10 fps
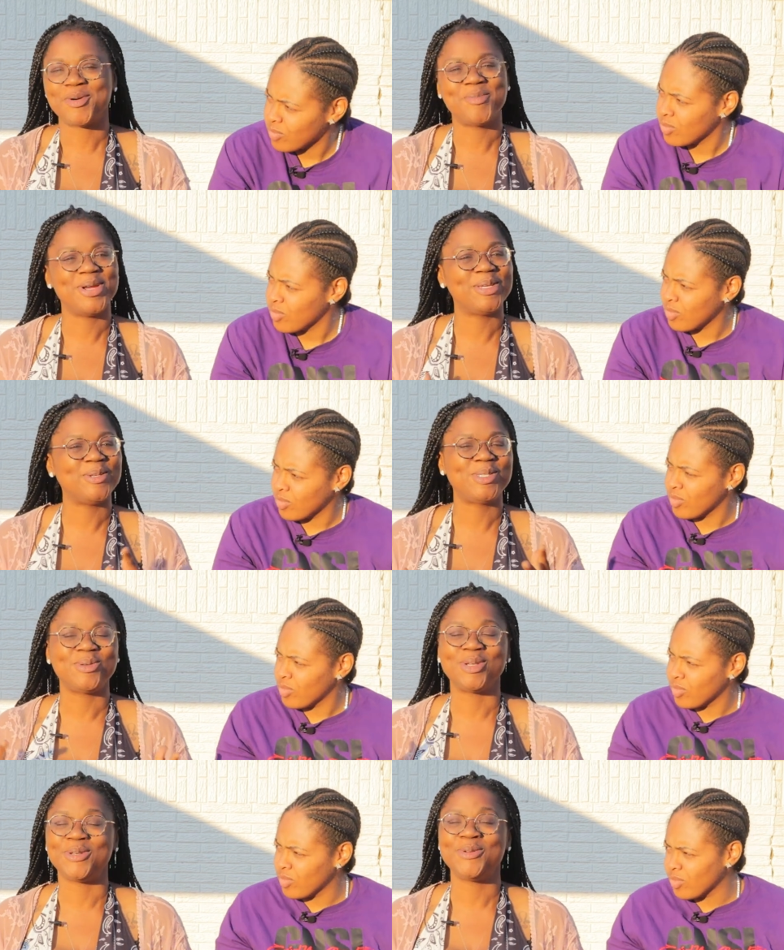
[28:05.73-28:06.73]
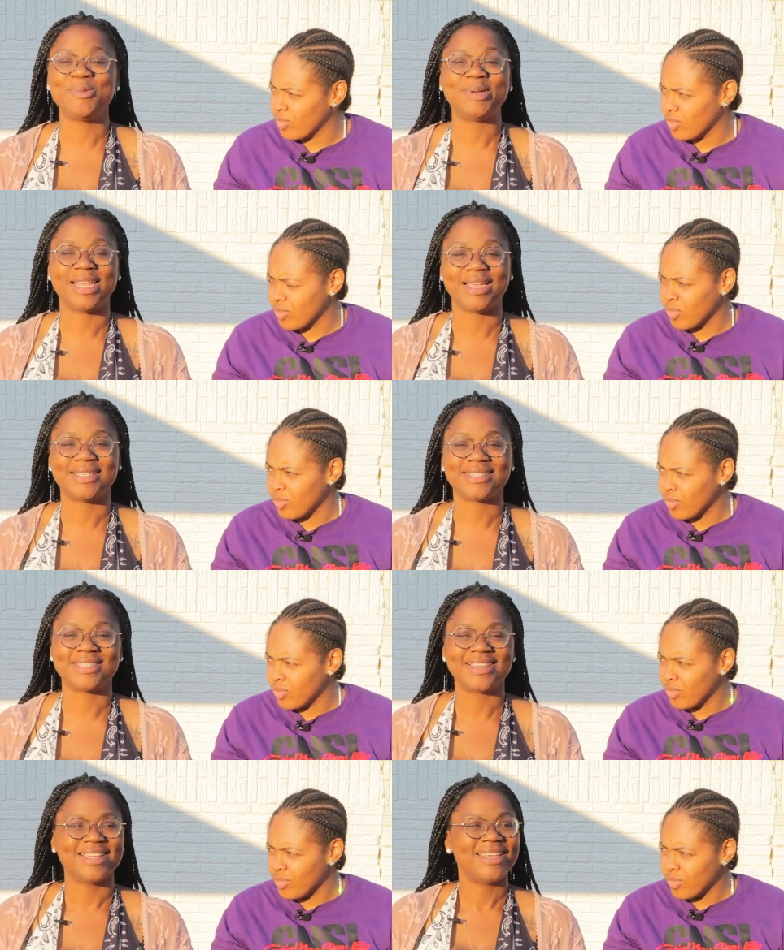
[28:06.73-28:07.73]
Speaker 1: will bring you to a new place.
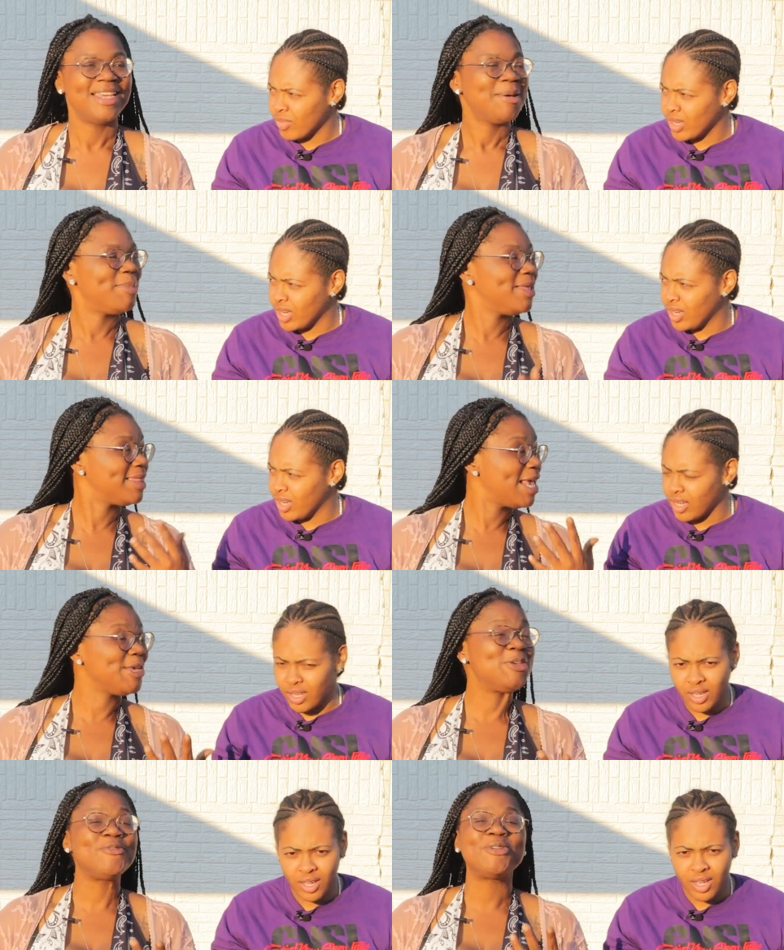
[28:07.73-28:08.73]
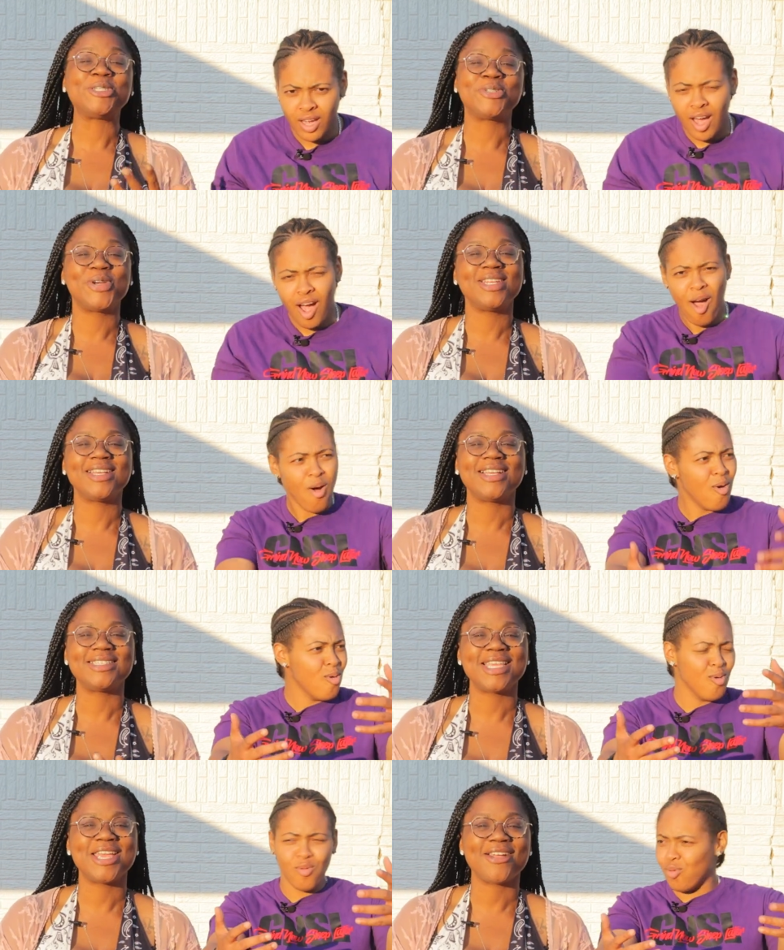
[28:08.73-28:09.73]
But thank you for joining us
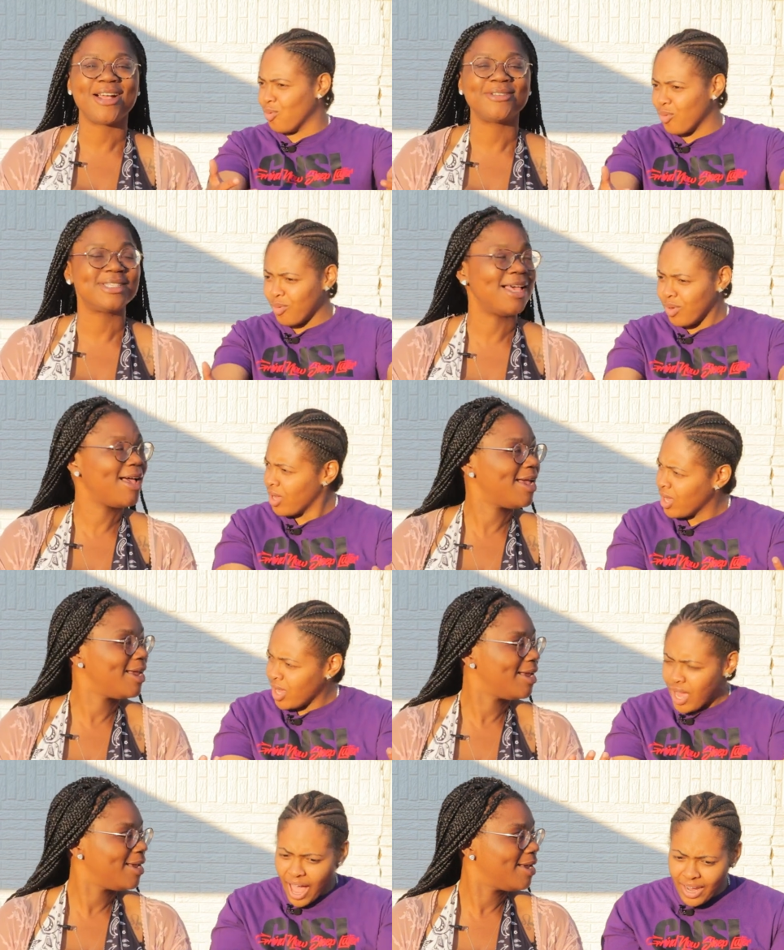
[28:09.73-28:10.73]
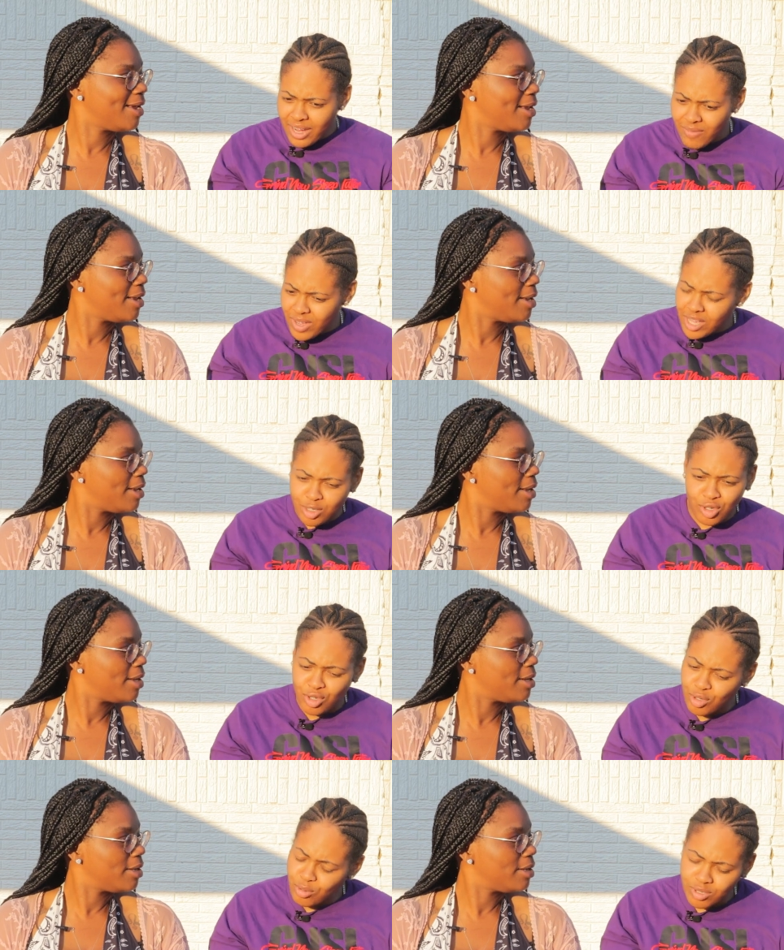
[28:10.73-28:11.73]
here
Speaker 2: outside. I didn't even
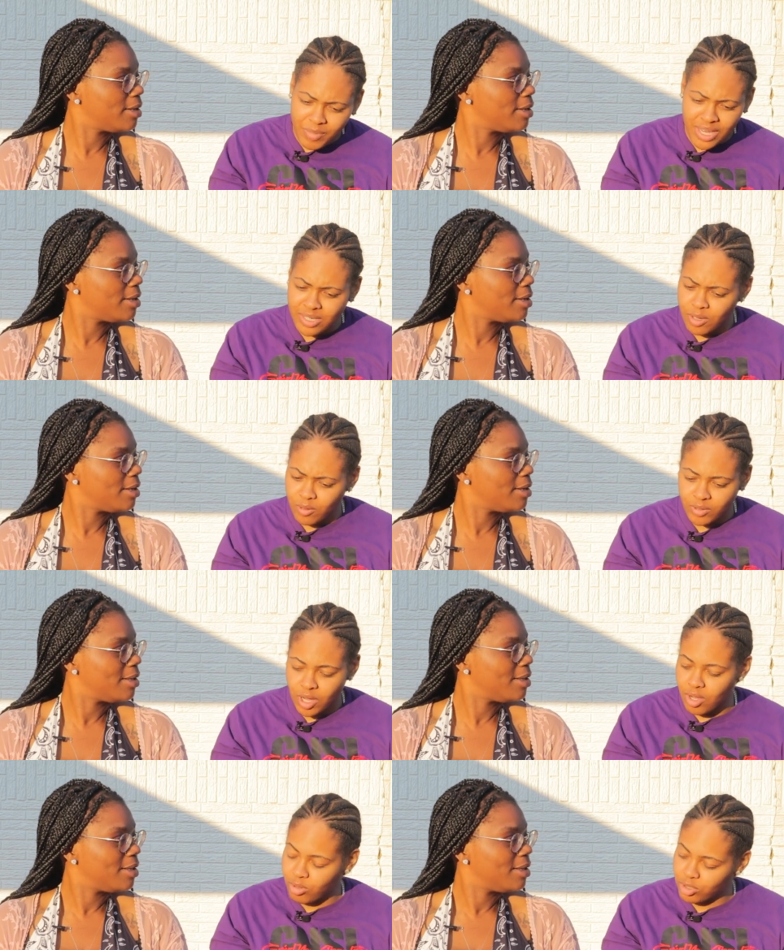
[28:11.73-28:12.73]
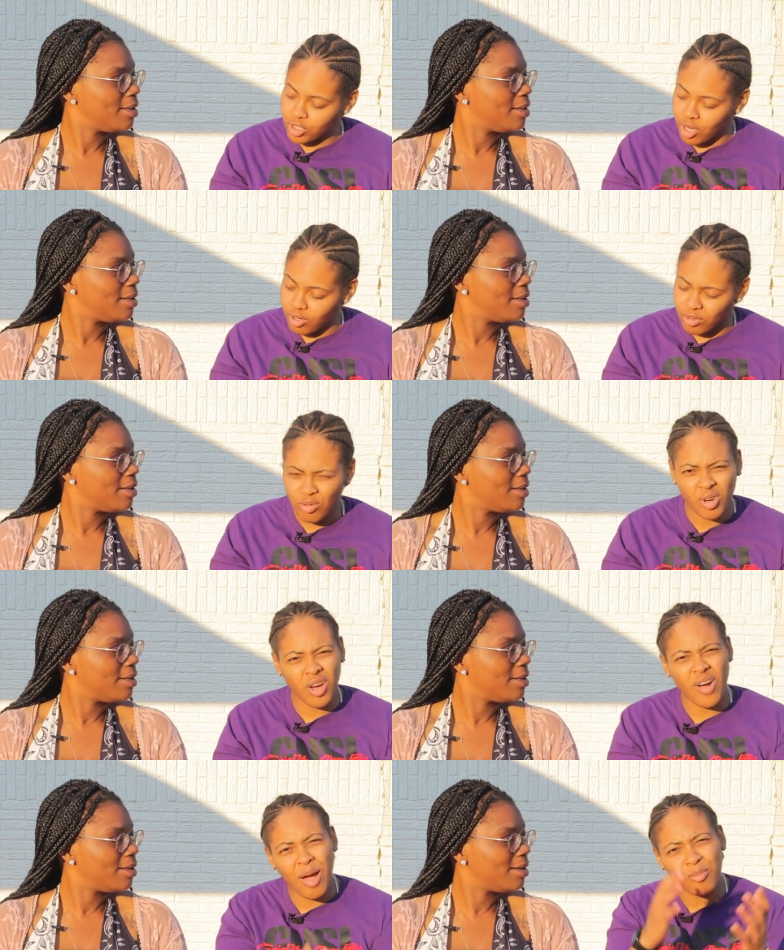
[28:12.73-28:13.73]
introduce myself the whole show. You
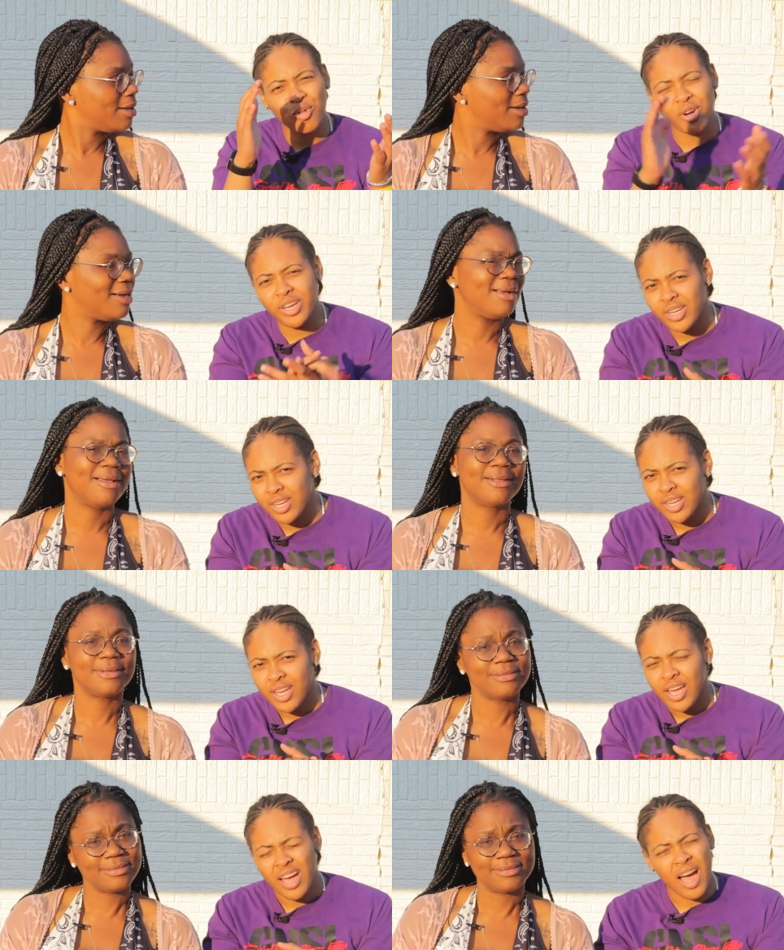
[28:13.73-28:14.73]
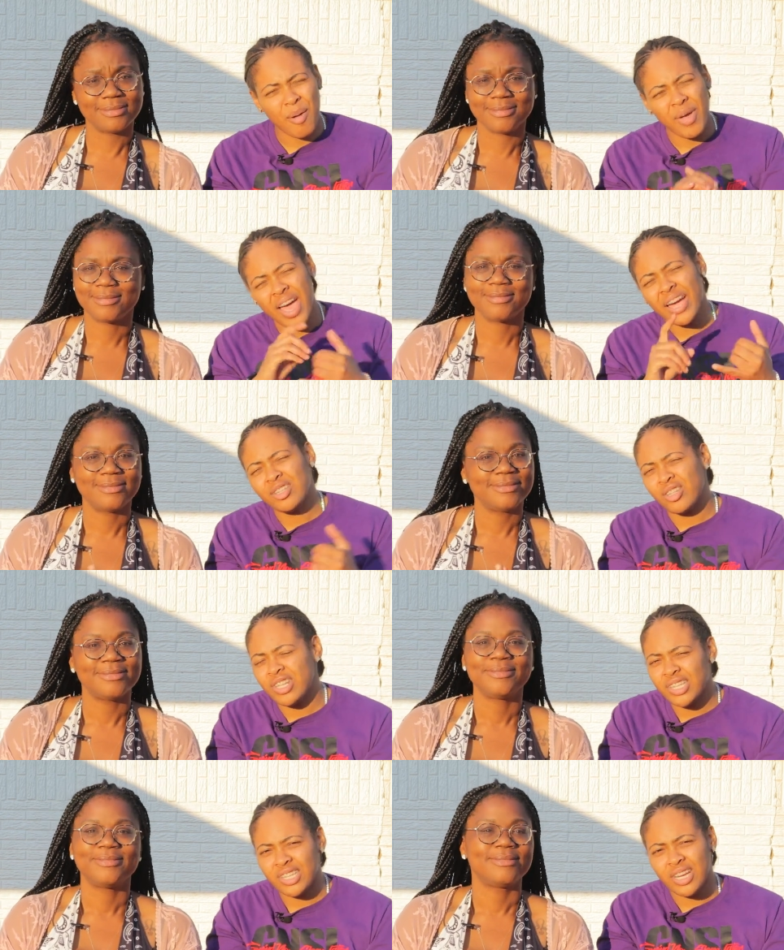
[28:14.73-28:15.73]
know, I'm Rii. I'm an actress.